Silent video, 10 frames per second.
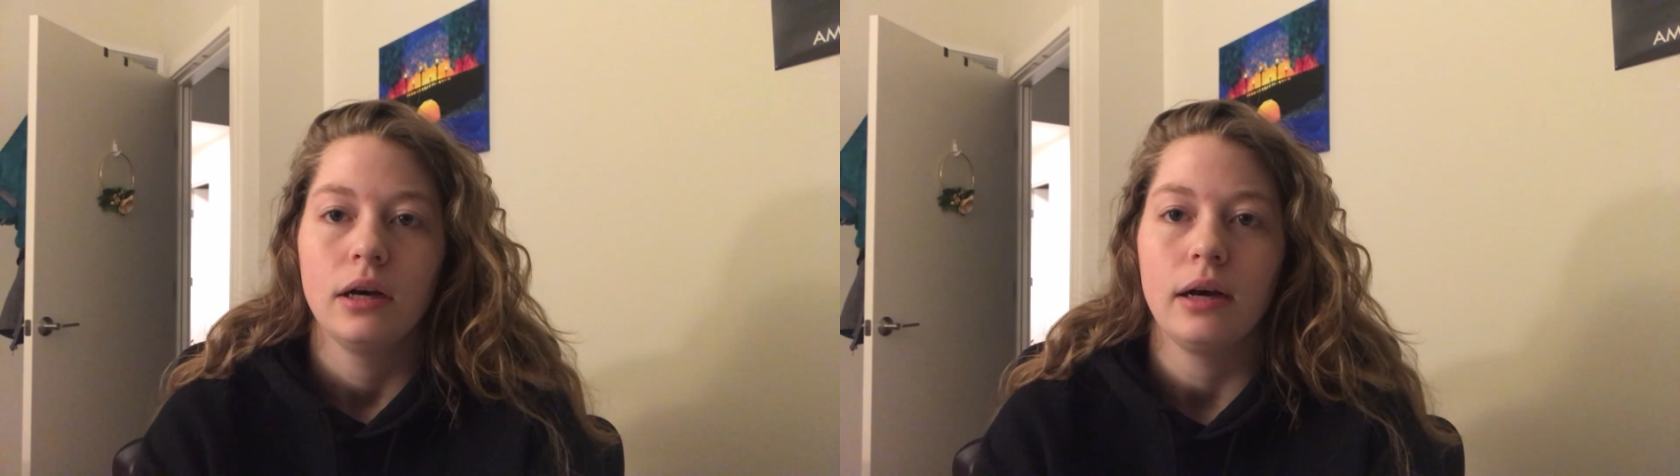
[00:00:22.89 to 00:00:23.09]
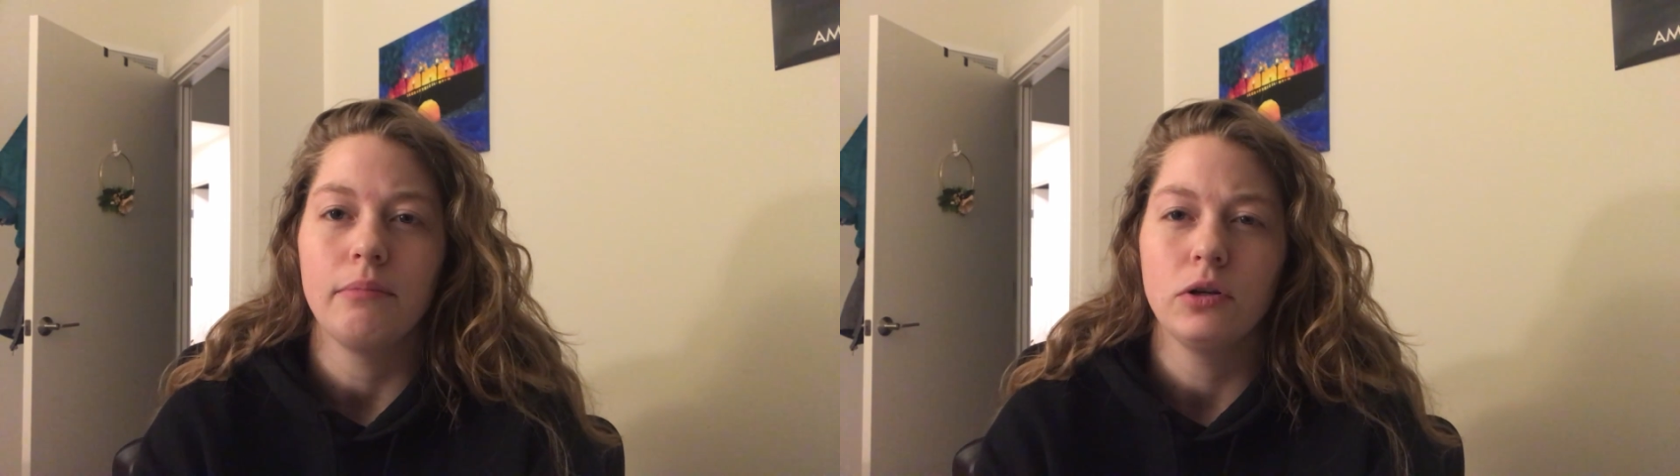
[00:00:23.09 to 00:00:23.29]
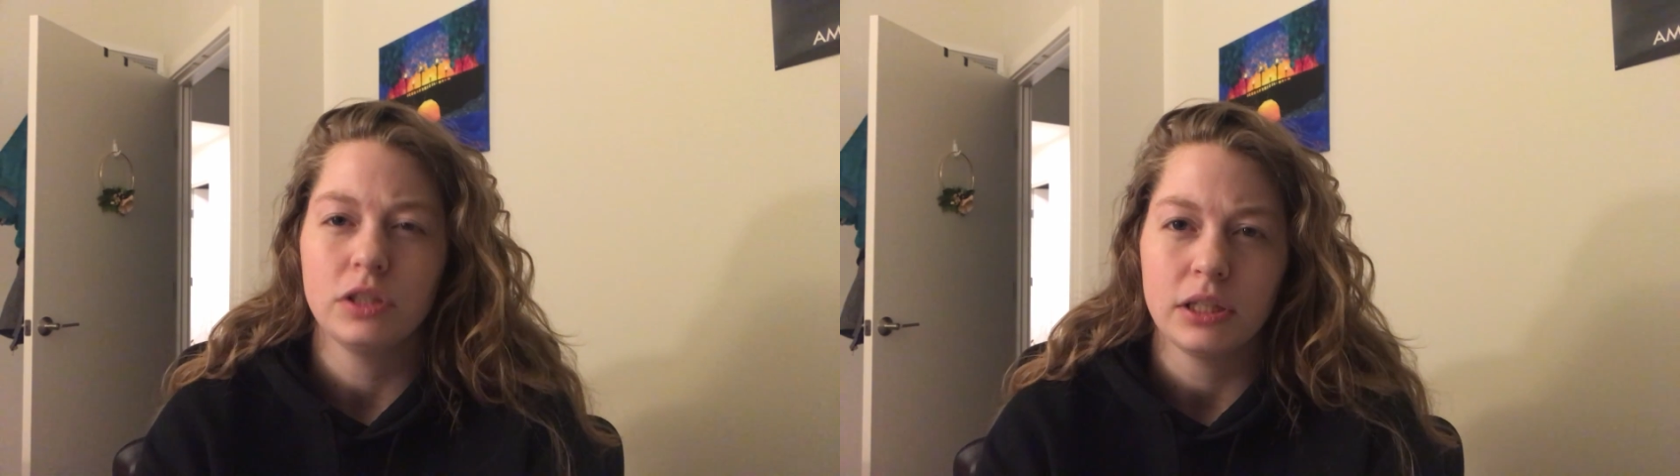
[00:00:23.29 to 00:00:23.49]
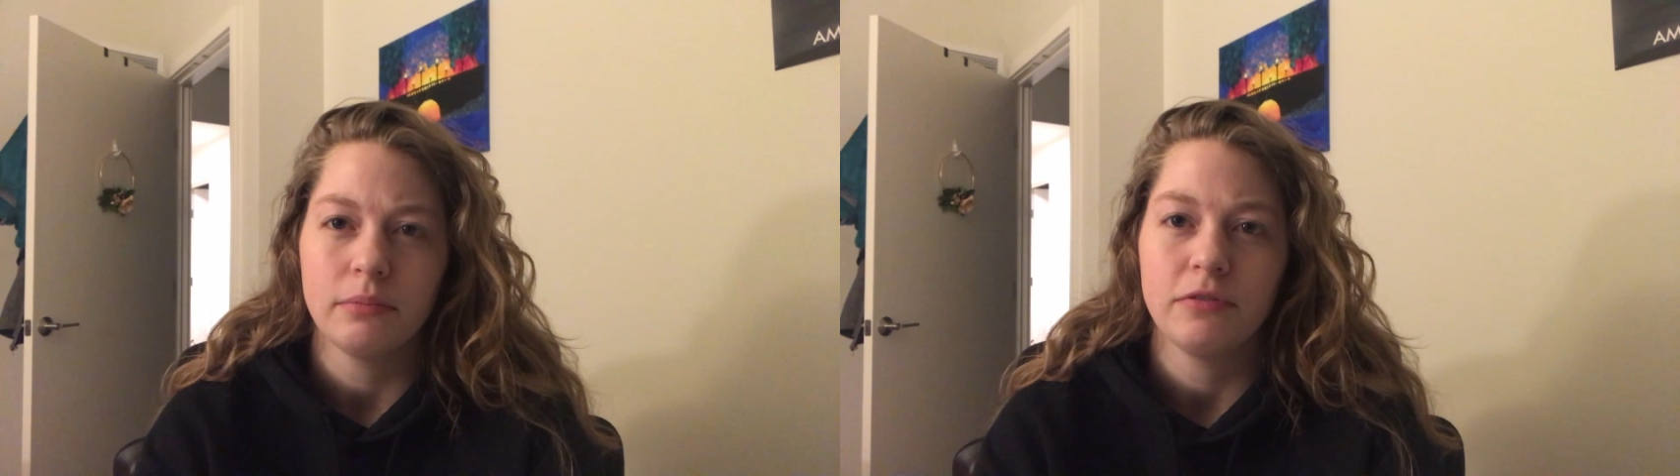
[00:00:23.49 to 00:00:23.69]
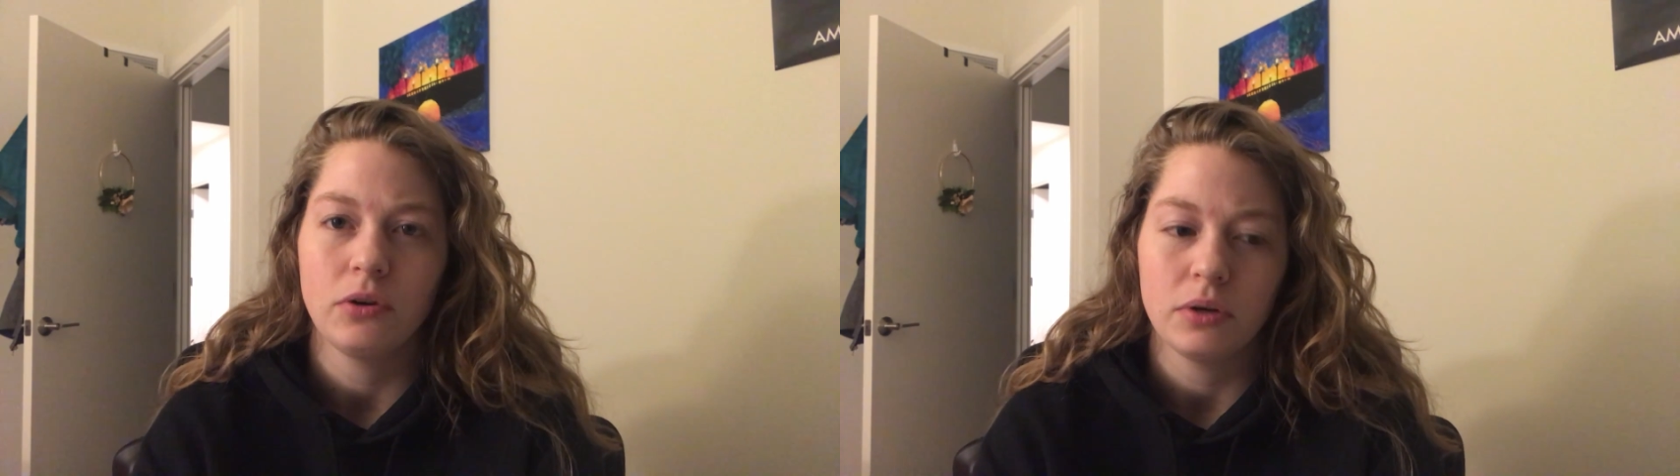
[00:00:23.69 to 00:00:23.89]
I'm mostly going
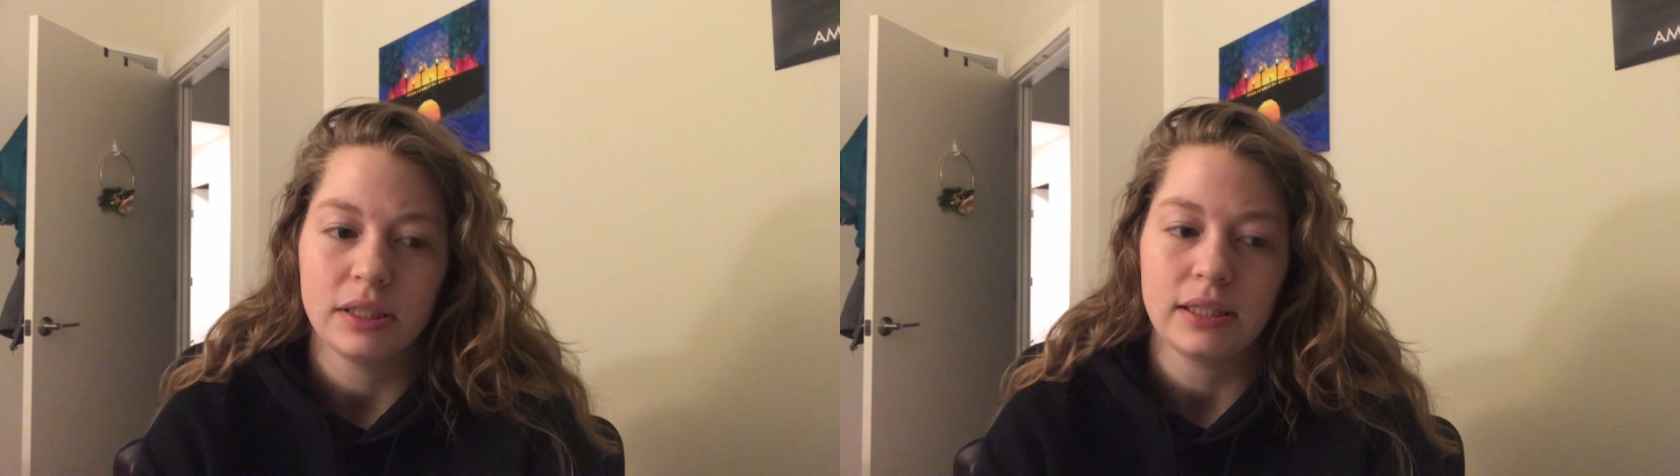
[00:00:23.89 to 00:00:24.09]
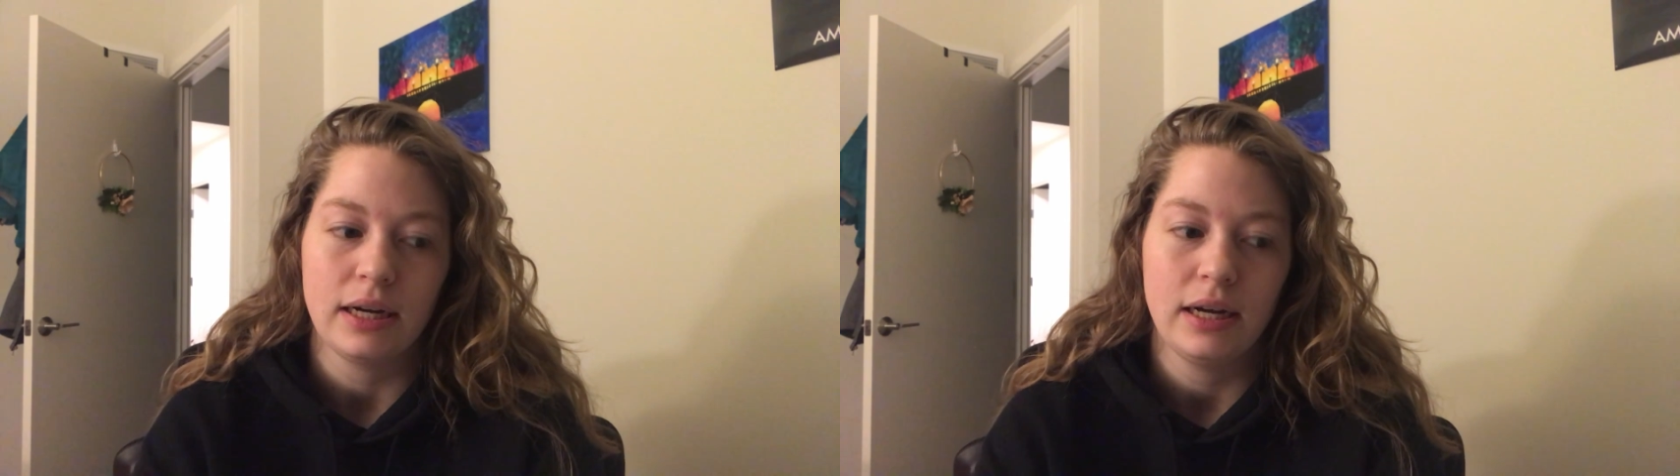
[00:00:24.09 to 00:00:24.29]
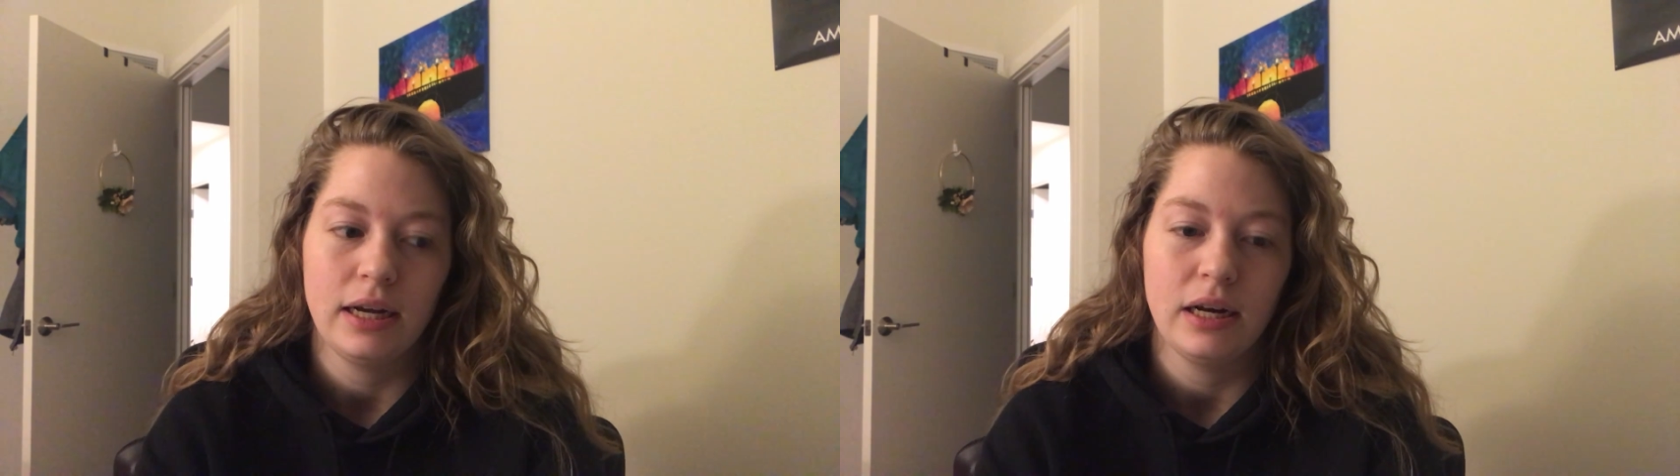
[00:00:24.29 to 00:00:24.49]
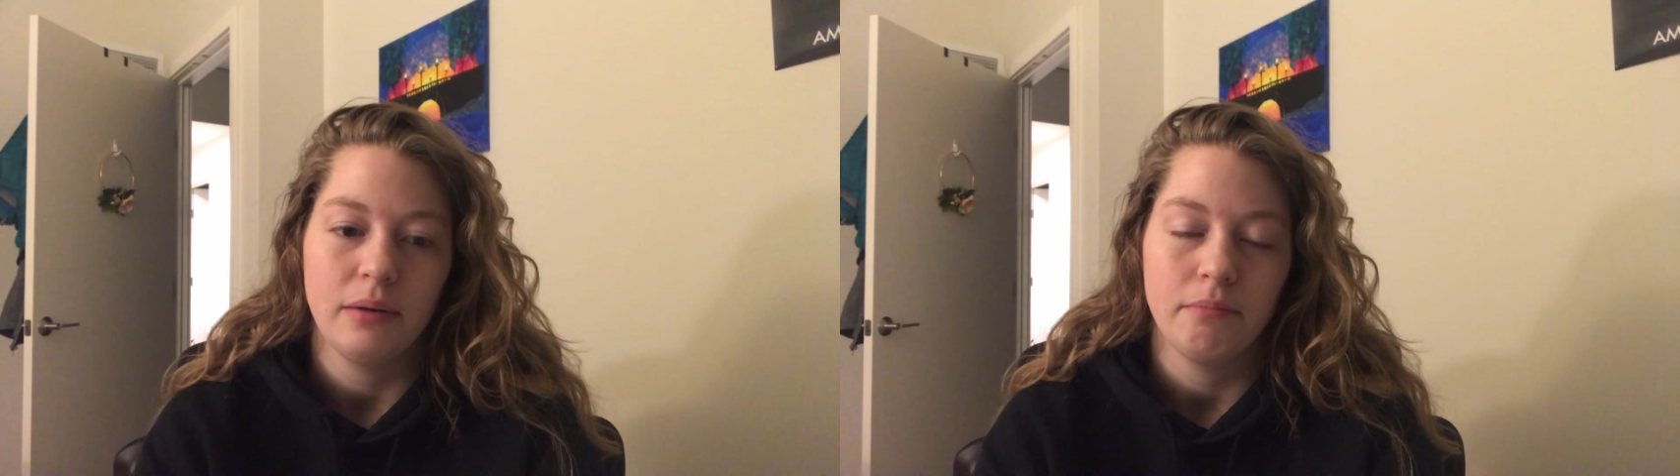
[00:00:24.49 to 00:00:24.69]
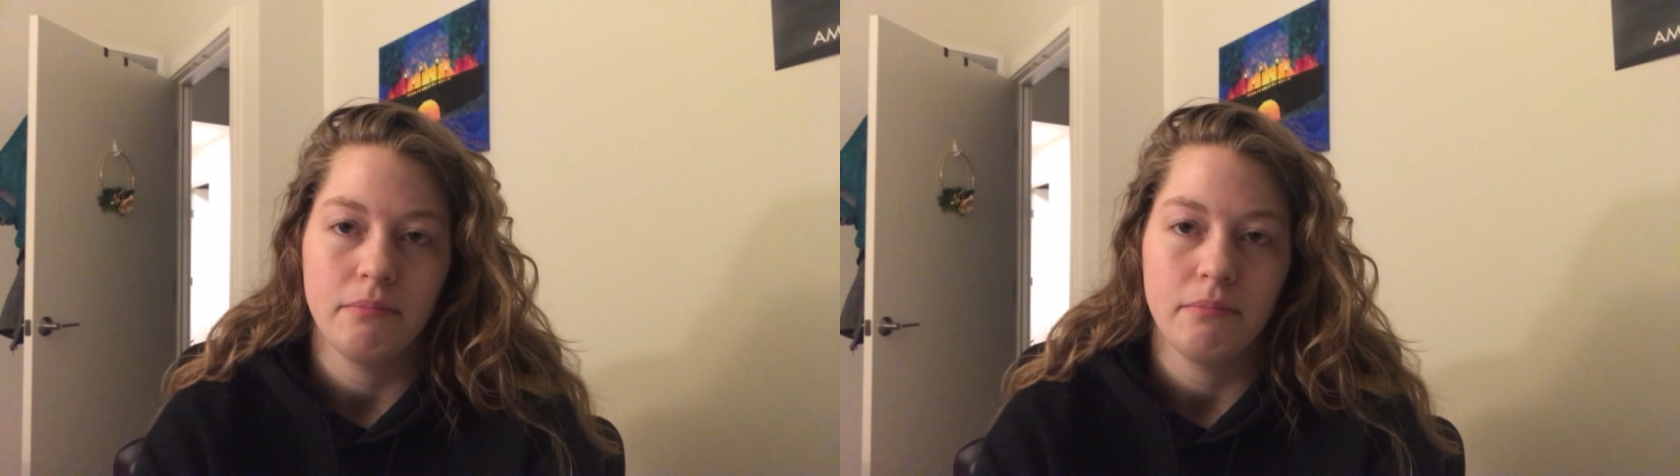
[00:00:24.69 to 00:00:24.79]
to be focused on